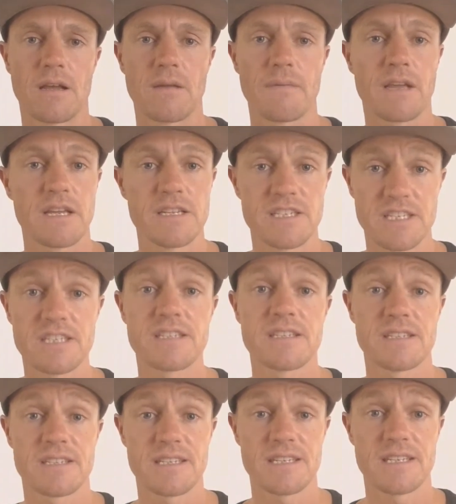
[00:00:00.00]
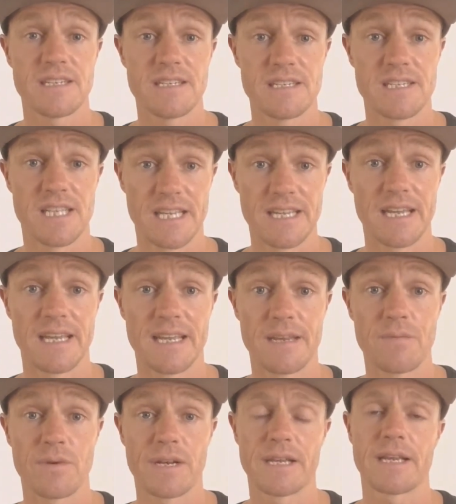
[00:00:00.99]
consistency is the
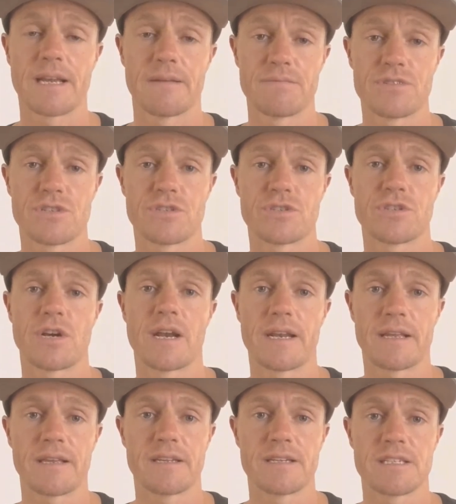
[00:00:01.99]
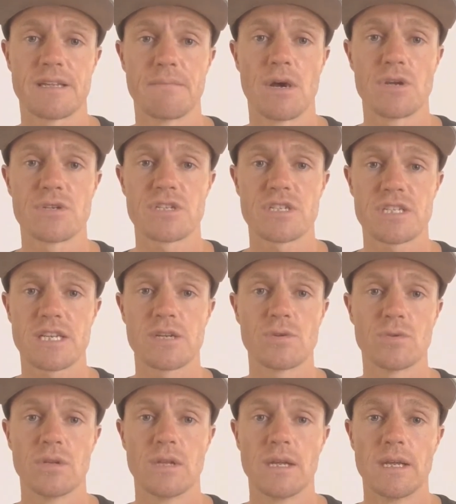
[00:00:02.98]
key when it comes to training. It's the
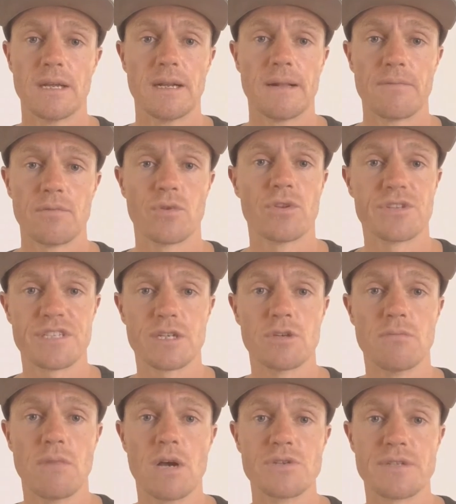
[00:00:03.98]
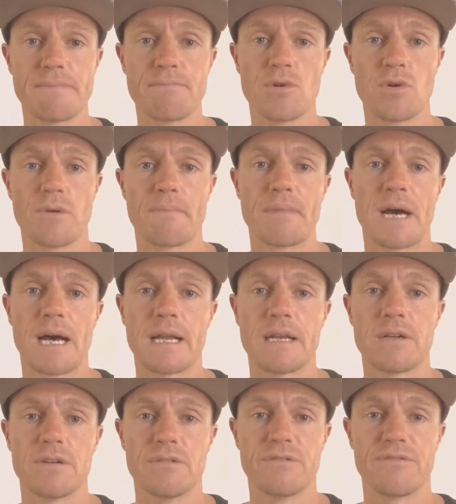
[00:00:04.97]
single most important
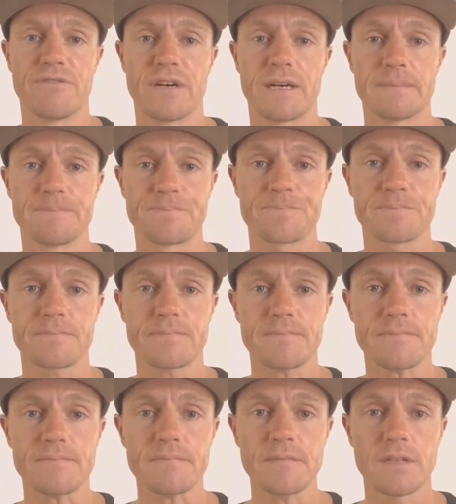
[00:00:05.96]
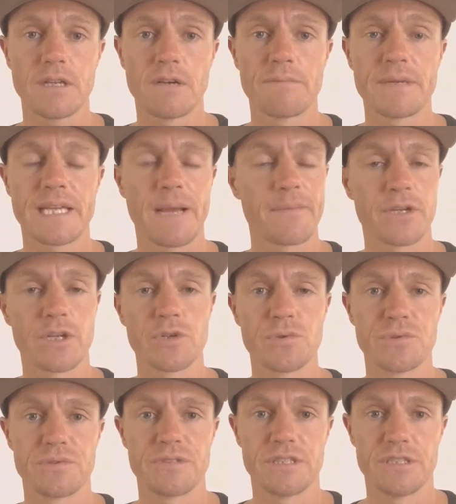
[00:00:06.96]
part of becoming a
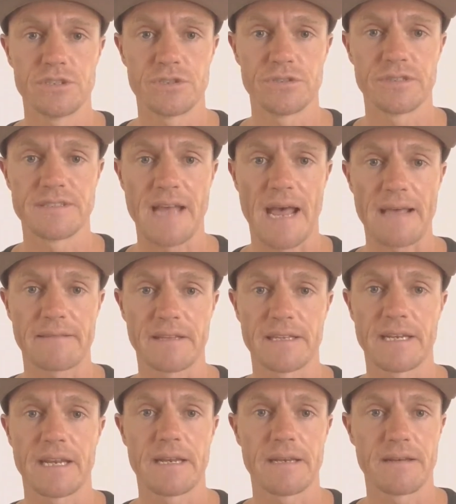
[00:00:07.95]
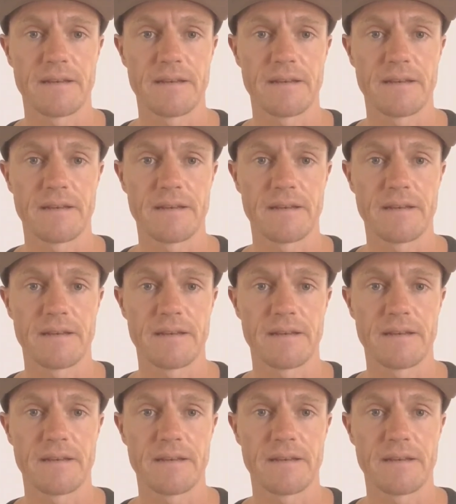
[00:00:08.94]
good endurance athlete and